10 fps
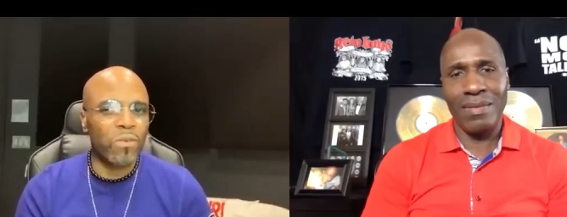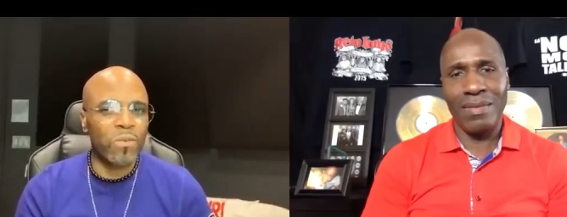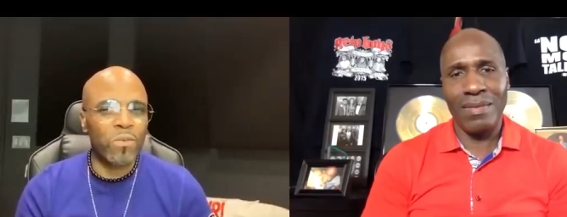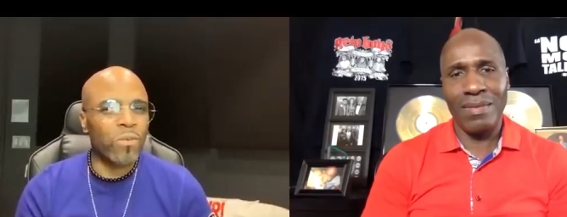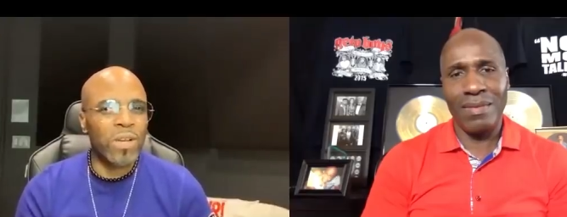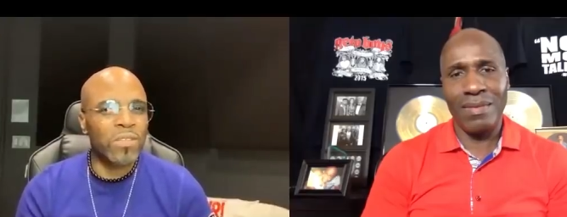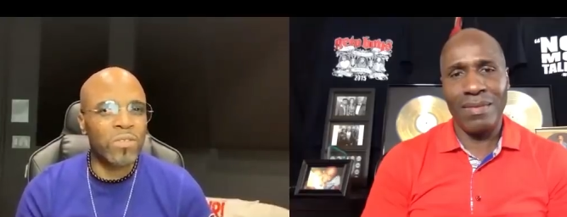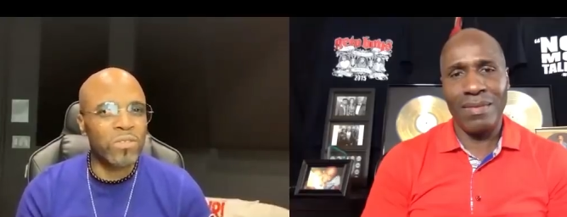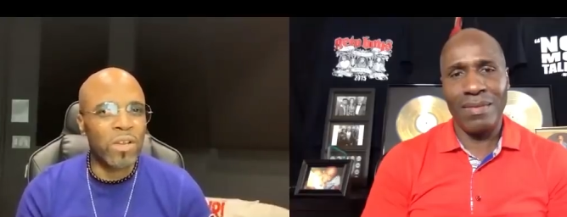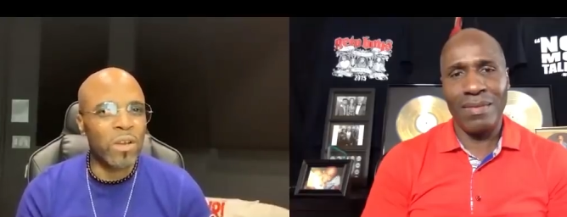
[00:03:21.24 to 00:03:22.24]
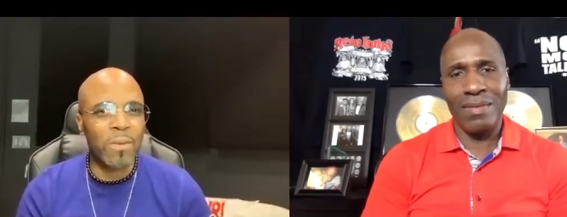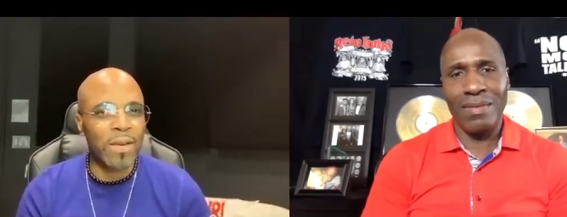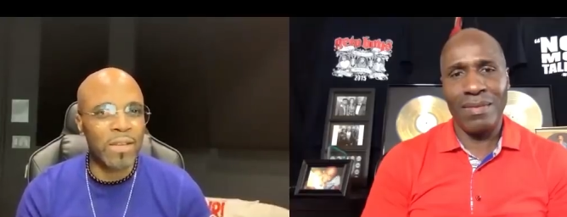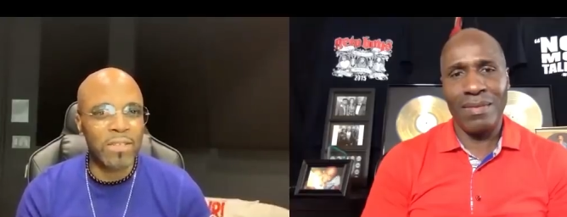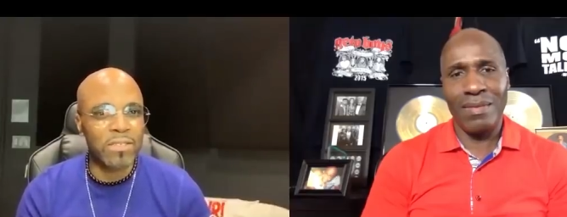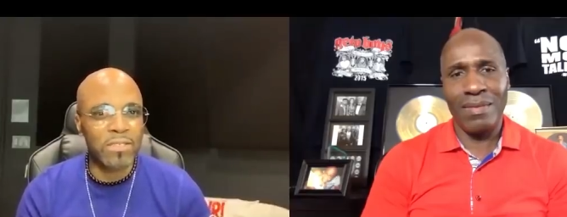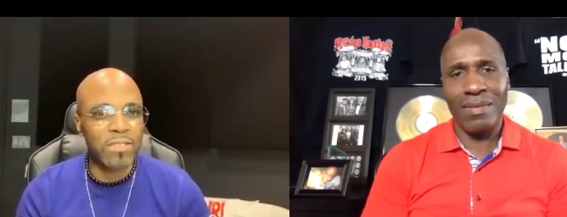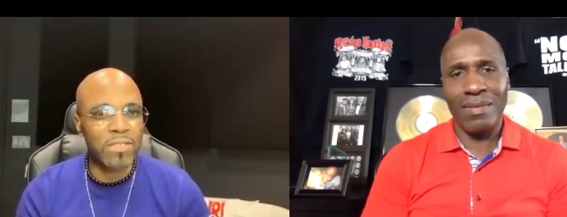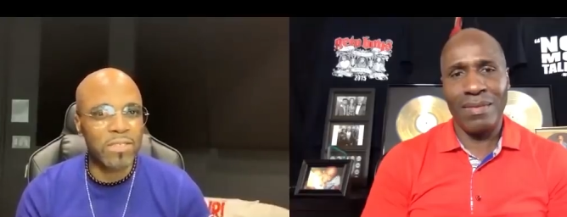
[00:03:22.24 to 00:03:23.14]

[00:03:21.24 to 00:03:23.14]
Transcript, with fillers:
Speaker 1: why you don't talk about us?